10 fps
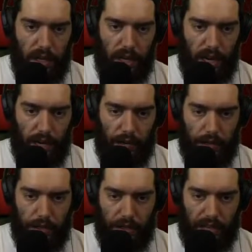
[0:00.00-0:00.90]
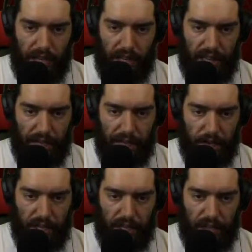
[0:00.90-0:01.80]
You really just got to get that
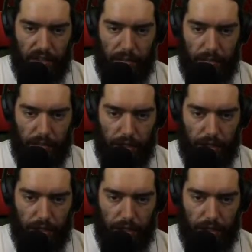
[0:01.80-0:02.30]
first kill and make